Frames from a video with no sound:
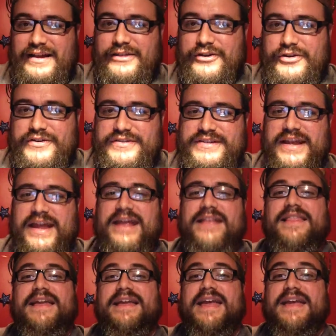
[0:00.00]
there's,
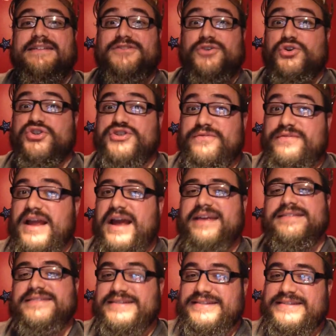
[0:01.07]
like, a surge of
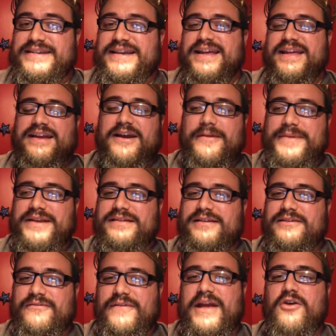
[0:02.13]
knights coming to
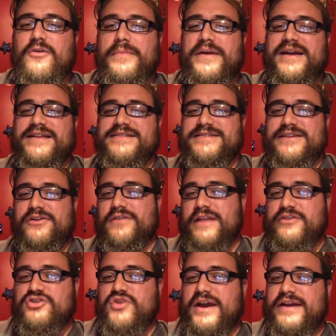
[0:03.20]
the Vale because they're,
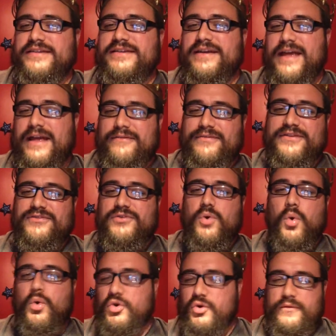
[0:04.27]
like, trying to have this new
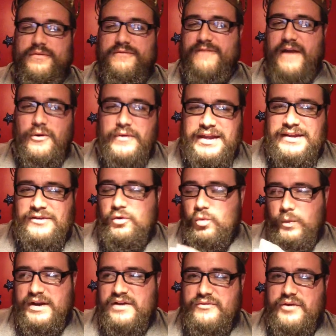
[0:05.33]
Order of the Falcon or
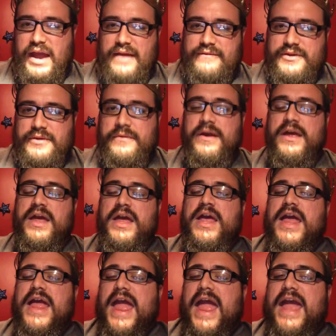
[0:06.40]
whatever have you.
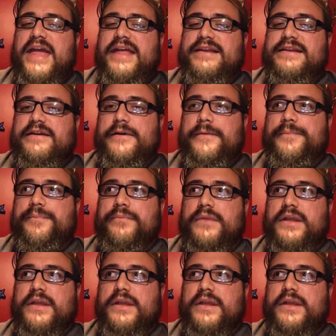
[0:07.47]
And